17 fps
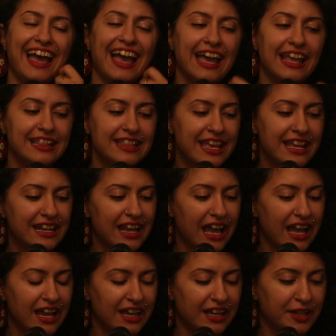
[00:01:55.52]
And then
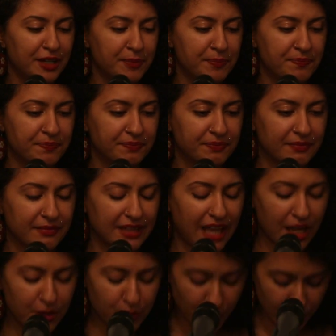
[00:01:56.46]

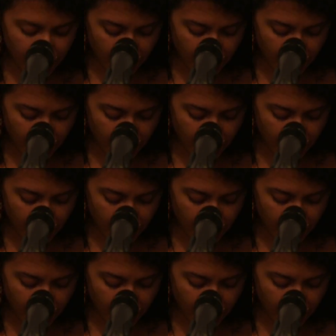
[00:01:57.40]
I woke